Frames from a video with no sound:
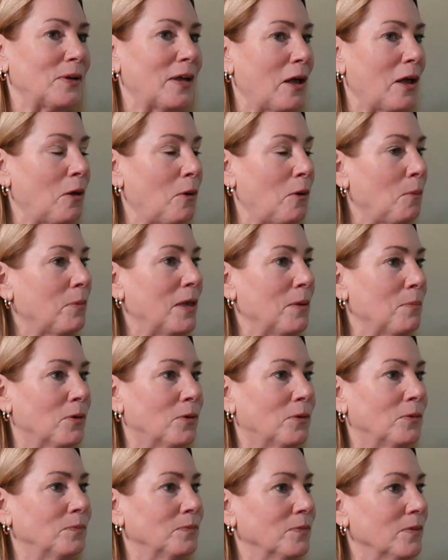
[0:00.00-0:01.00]
help
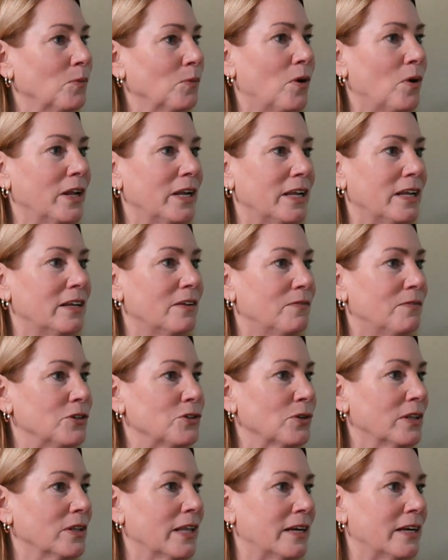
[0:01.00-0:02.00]
people one
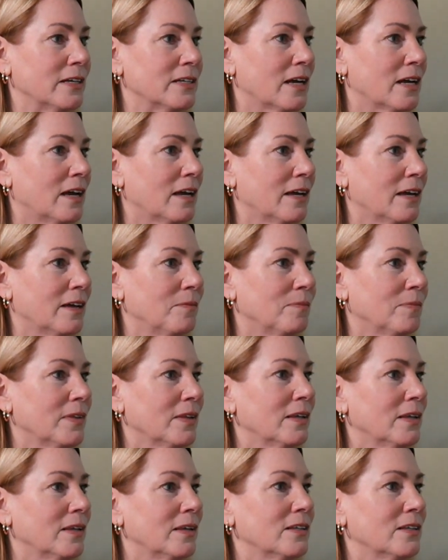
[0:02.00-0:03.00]
individual at a
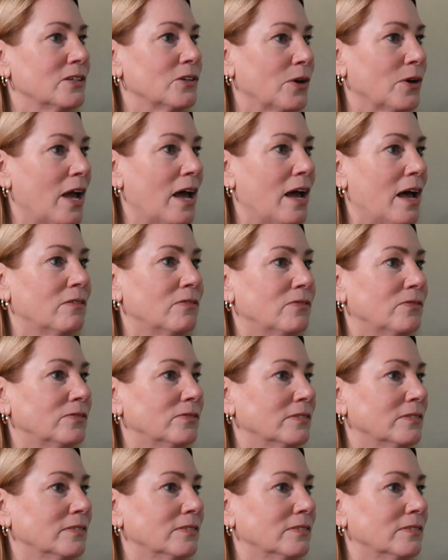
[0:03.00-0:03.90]
time to have